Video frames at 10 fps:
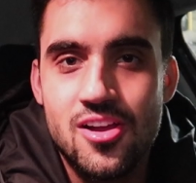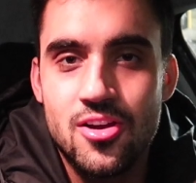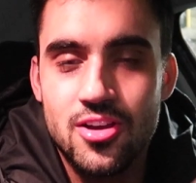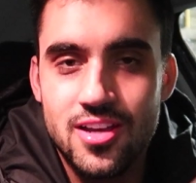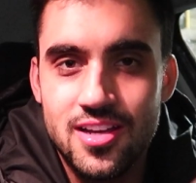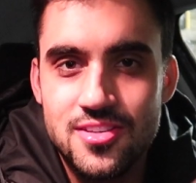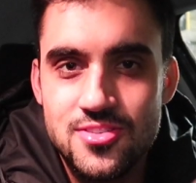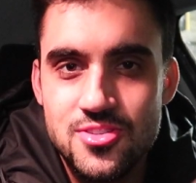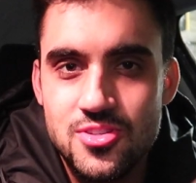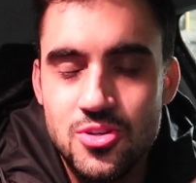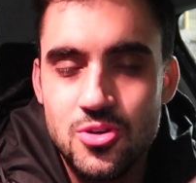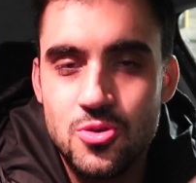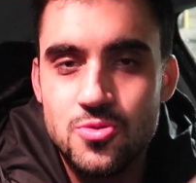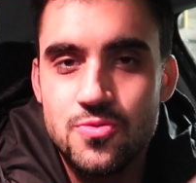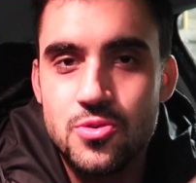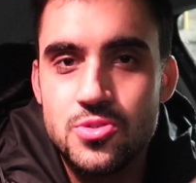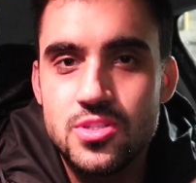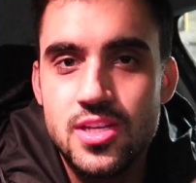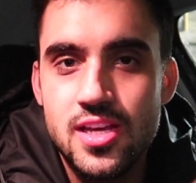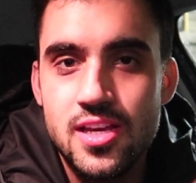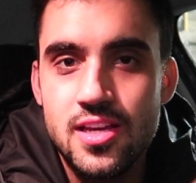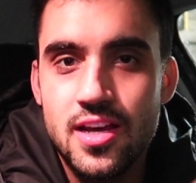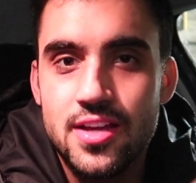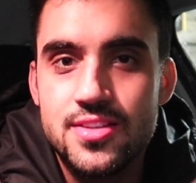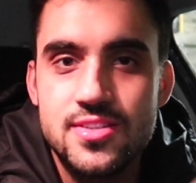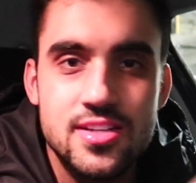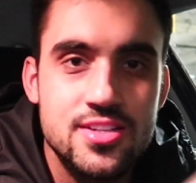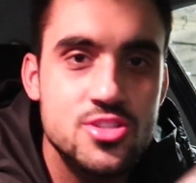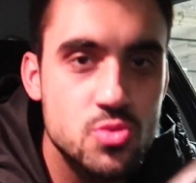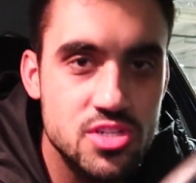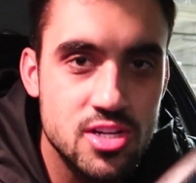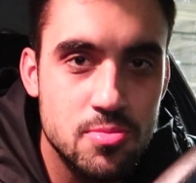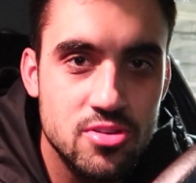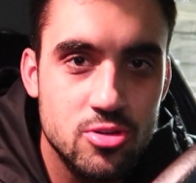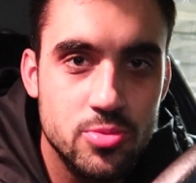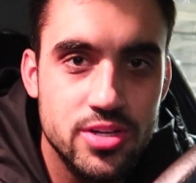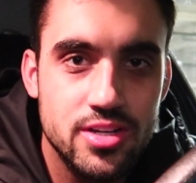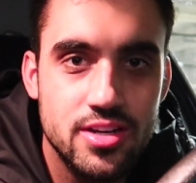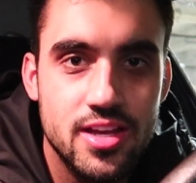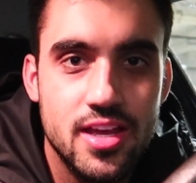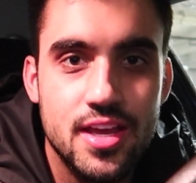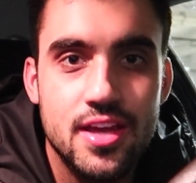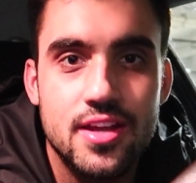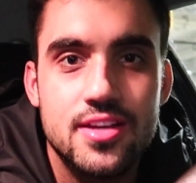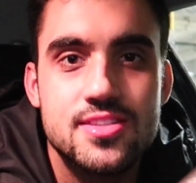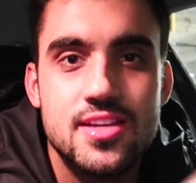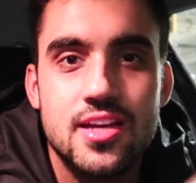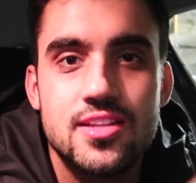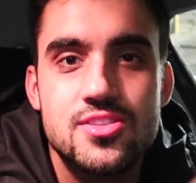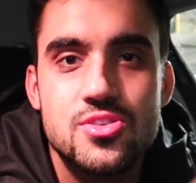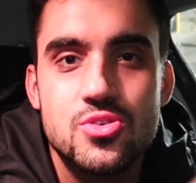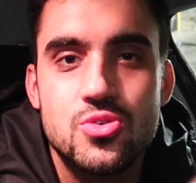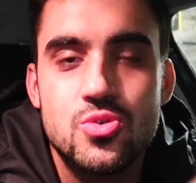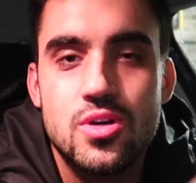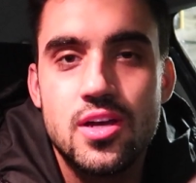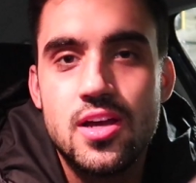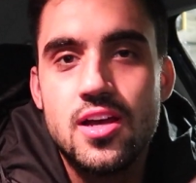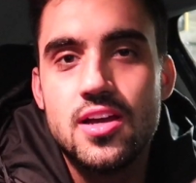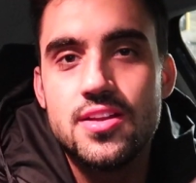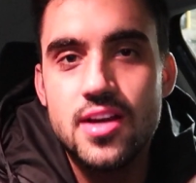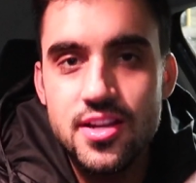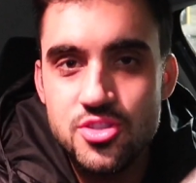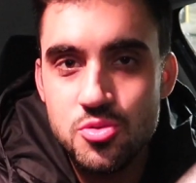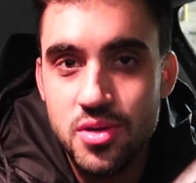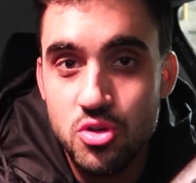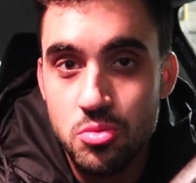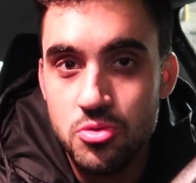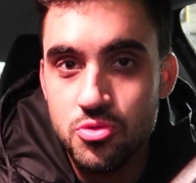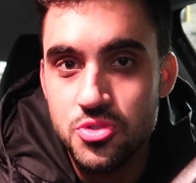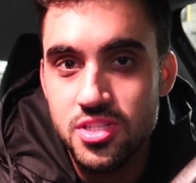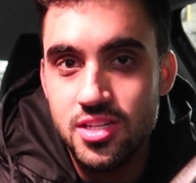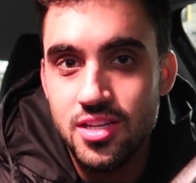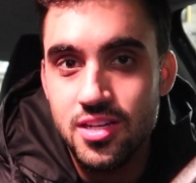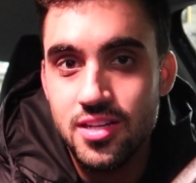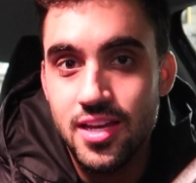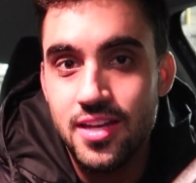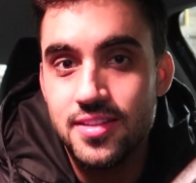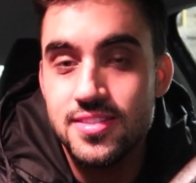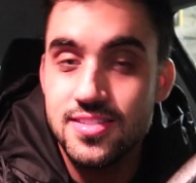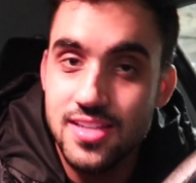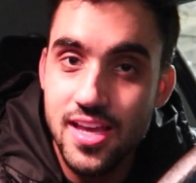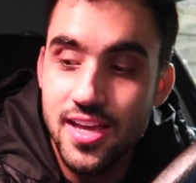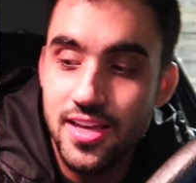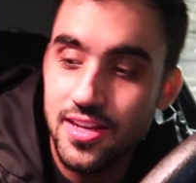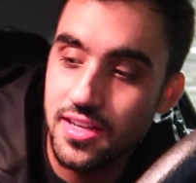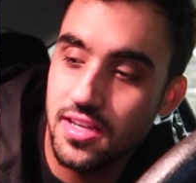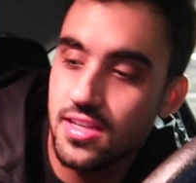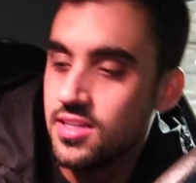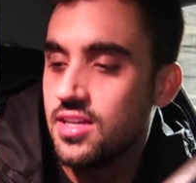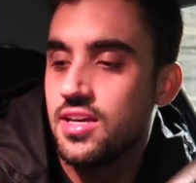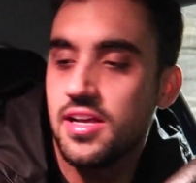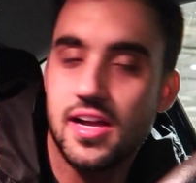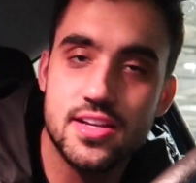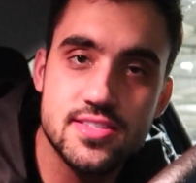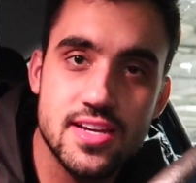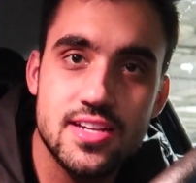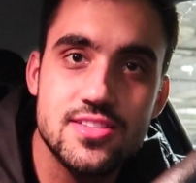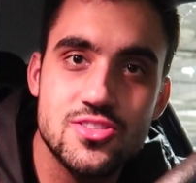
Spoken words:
Alright guys, so for today I decided to switch it up a little bit, and I decided to not do my normal routine and instead I decided